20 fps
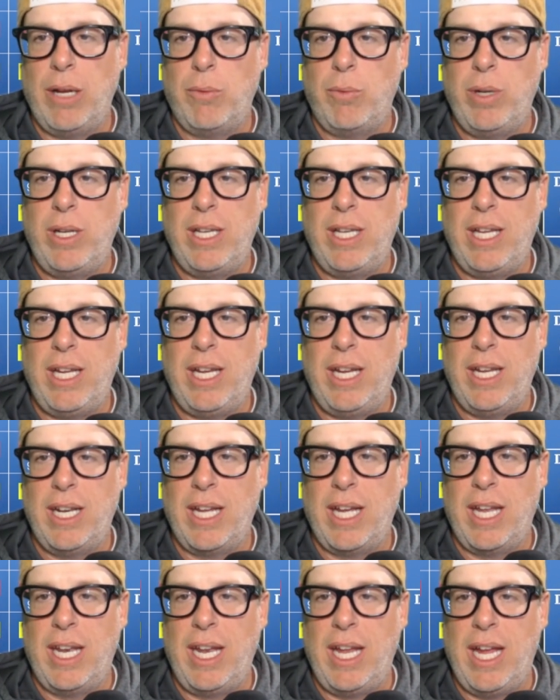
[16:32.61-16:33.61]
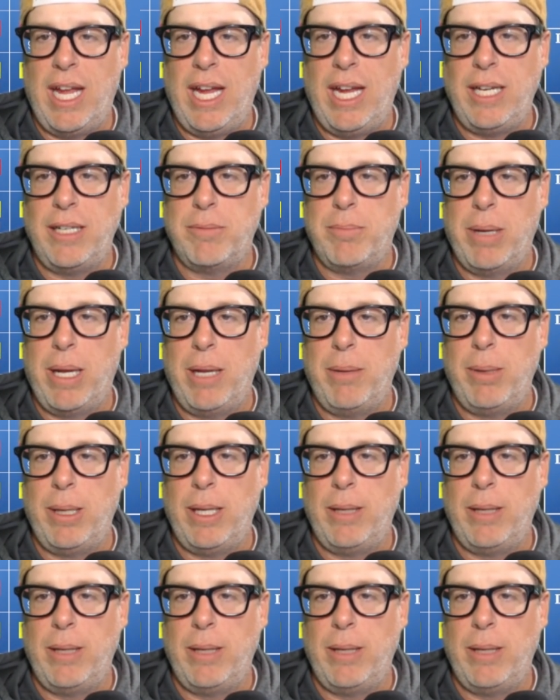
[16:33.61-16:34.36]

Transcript: We need an 8, baby.